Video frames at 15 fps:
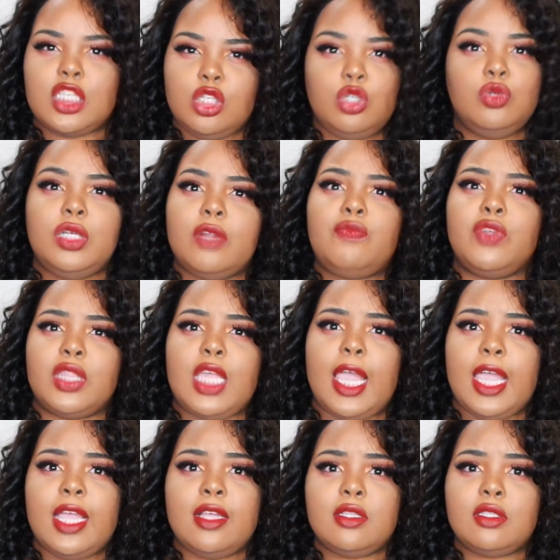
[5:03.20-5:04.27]
can do different
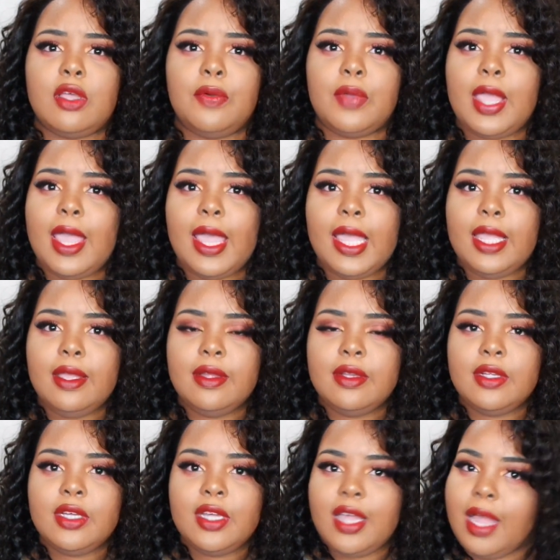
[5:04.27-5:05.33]
things, okay?
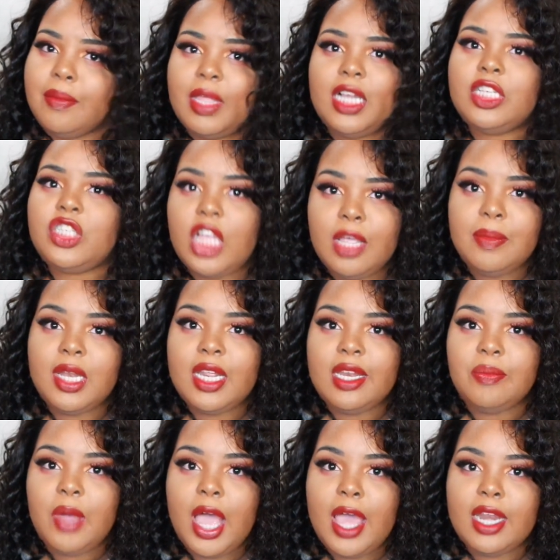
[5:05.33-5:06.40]
I'm not shaming
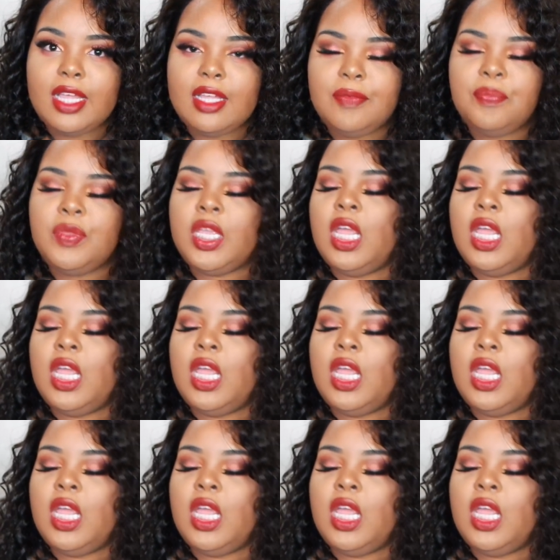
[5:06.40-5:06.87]
anybody.